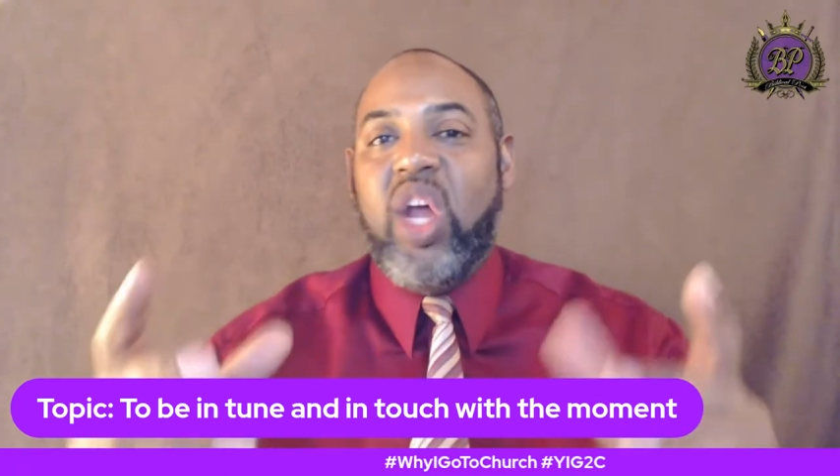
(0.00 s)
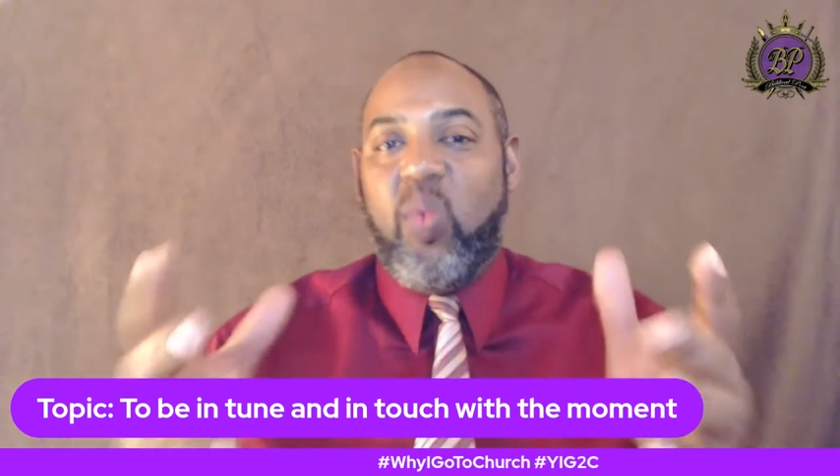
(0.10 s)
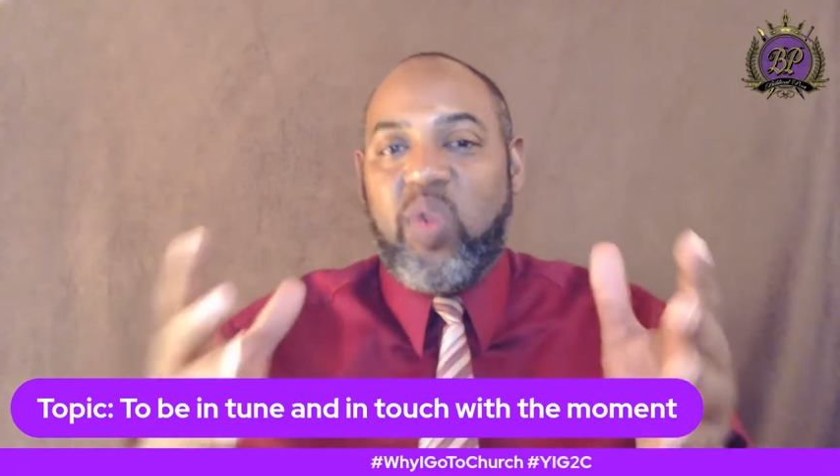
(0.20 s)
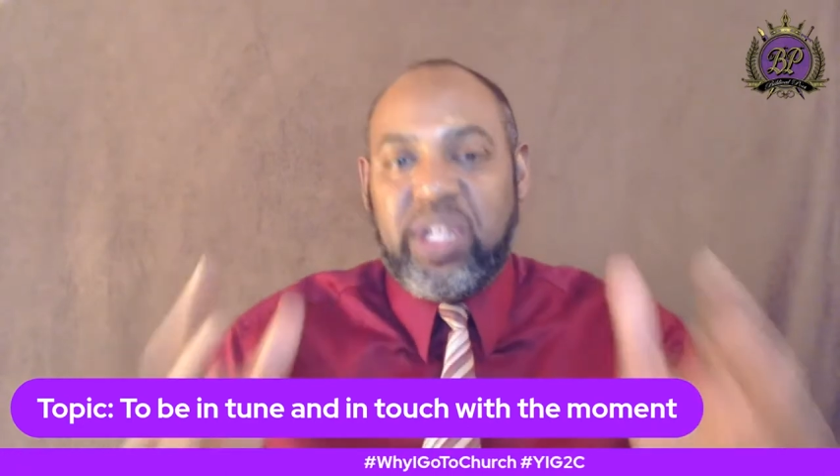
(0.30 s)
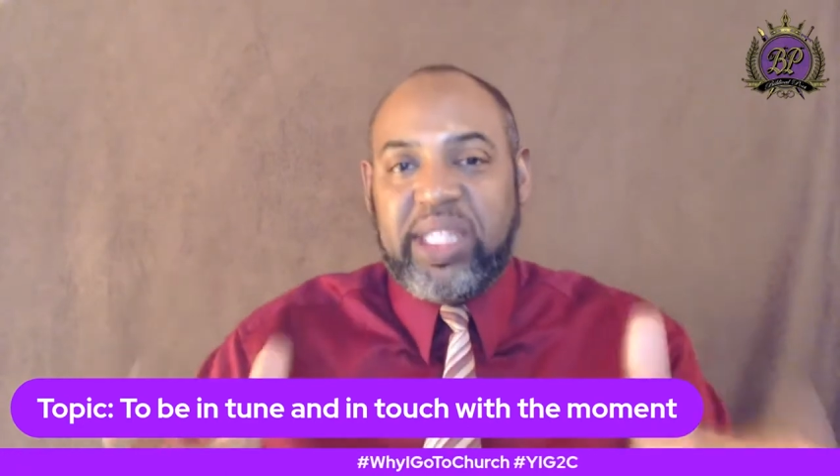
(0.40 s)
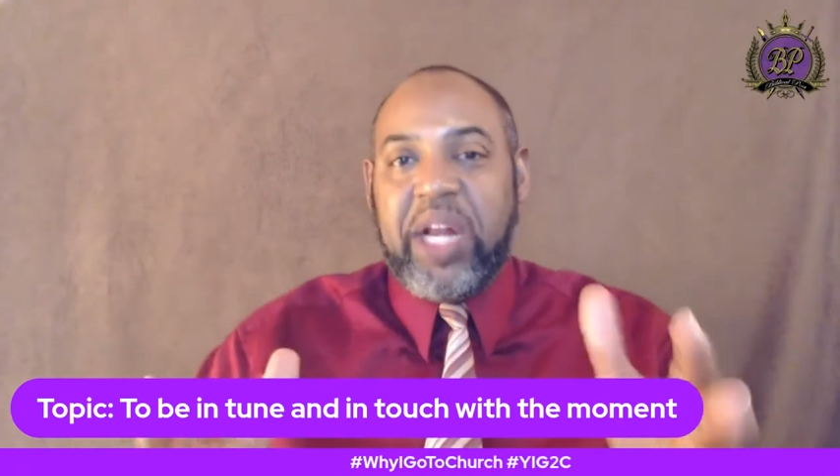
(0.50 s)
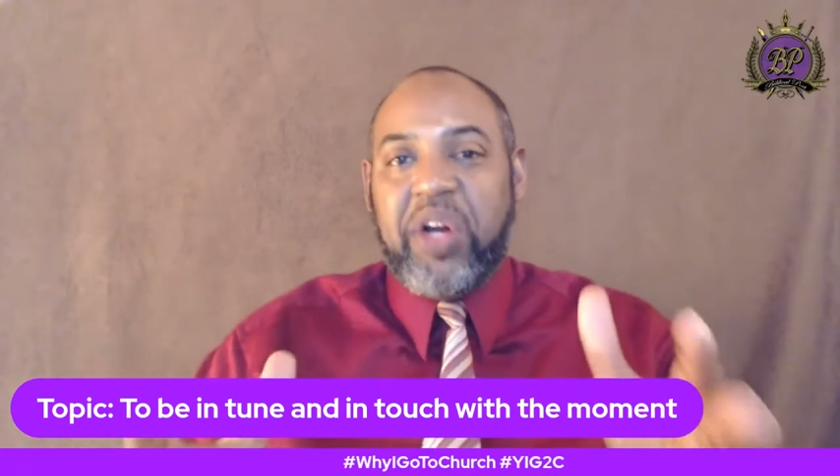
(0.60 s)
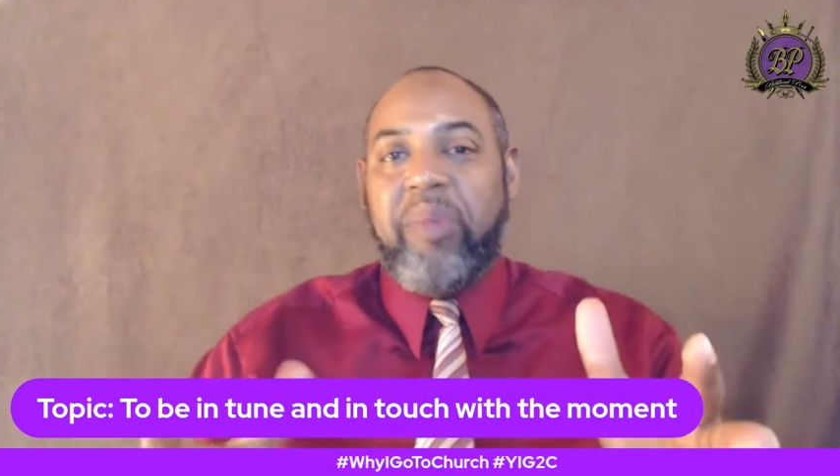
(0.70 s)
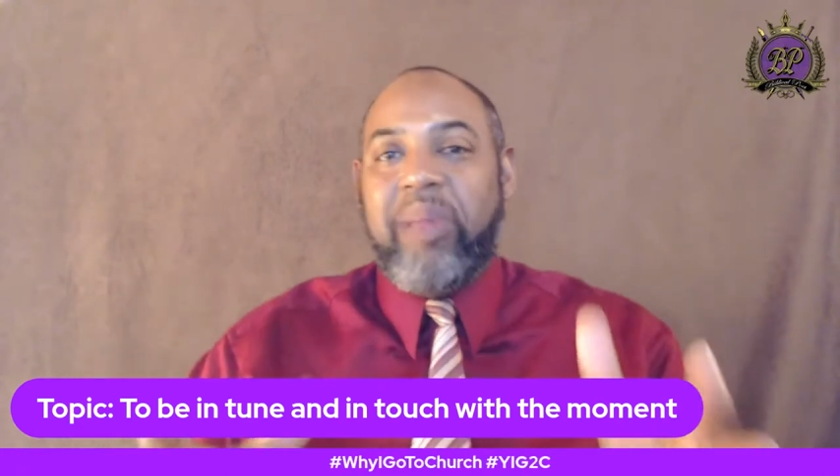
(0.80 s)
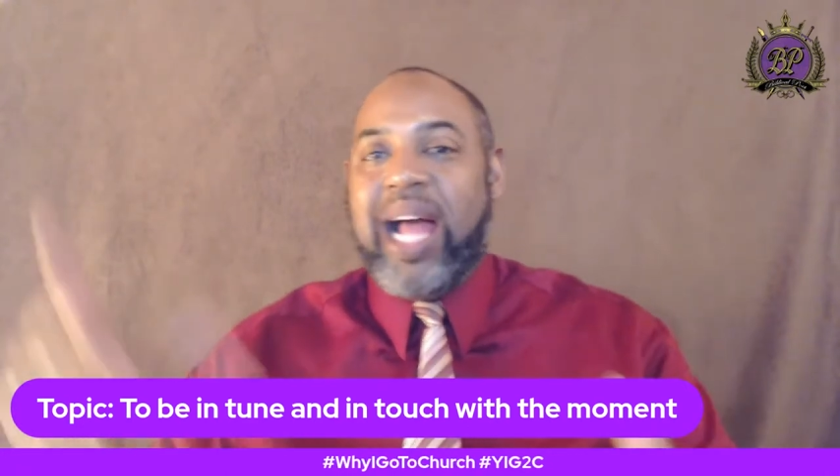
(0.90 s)
where you stand on
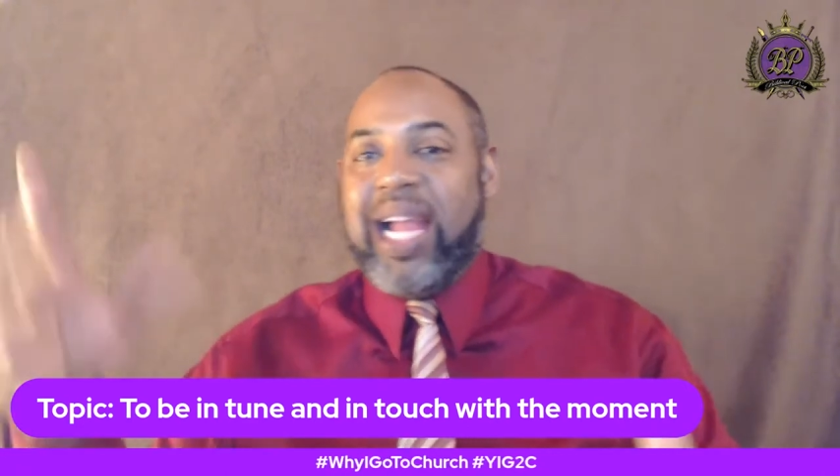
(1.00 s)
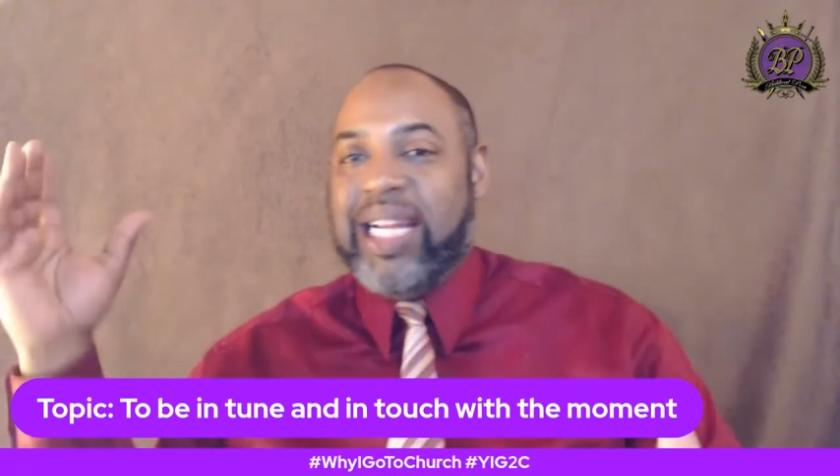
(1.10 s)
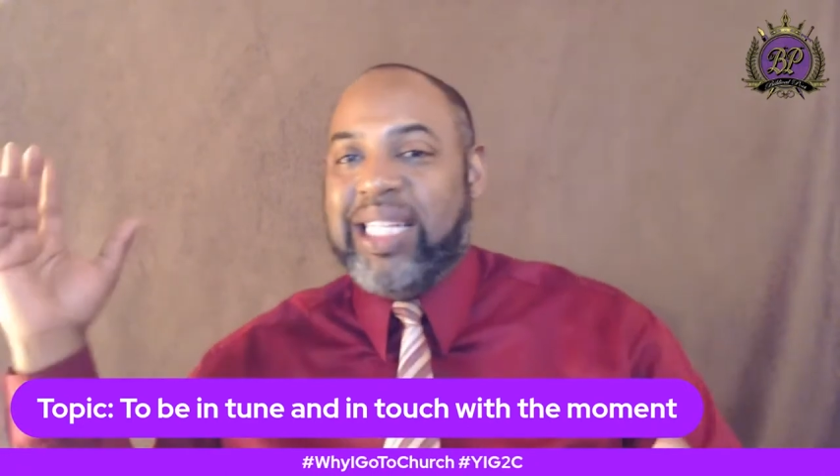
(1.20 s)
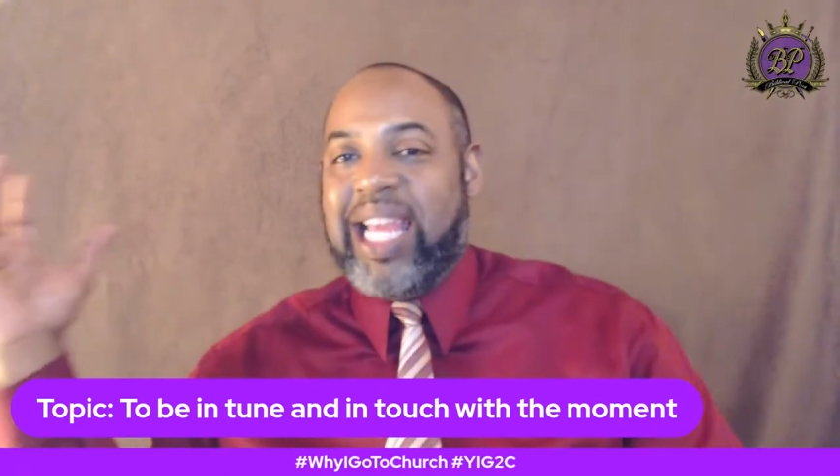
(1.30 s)
the block and this